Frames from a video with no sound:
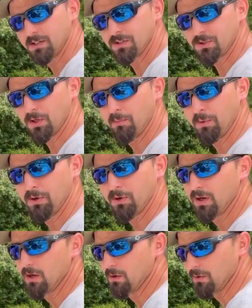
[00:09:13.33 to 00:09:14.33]
the trim
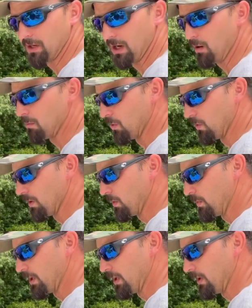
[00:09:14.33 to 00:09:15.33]
motor here on the outboard. It
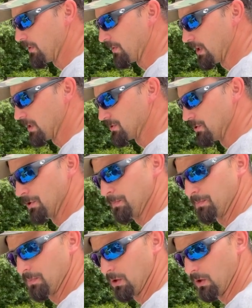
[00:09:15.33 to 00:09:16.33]
went out on that trip
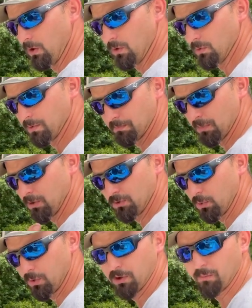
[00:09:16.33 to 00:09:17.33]
along with both
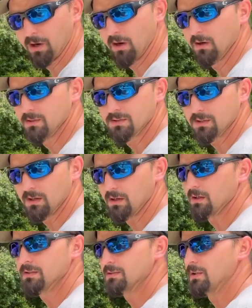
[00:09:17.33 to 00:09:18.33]
the wheel bearings,
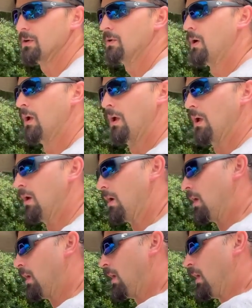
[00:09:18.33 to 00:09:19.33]
uh, so
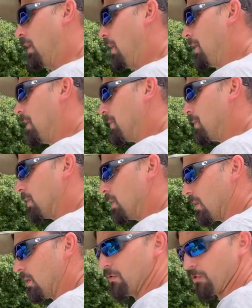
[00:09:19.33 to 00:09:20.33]
do a
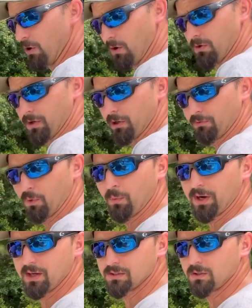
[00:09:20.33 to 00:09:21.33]
little overhaul here before
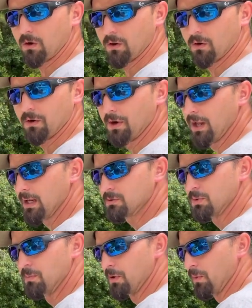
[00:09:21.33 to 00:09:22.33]
we get started on the
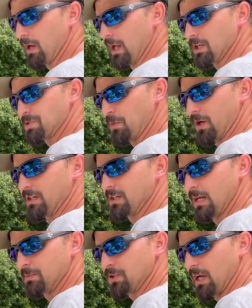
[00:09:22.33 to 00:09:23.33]
next one. But we got a
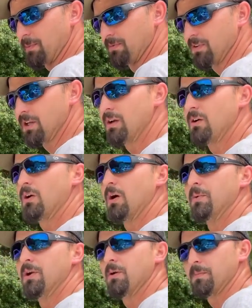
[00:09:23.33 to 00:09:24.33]
springtime trapping video
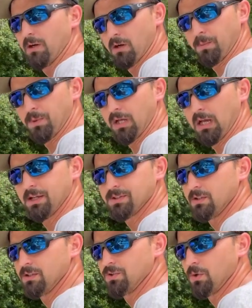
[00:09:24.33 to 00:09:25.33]
coming up that I hope you guys
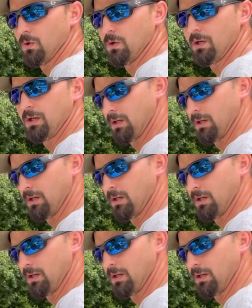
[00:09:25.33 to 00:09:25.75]
will enjoy.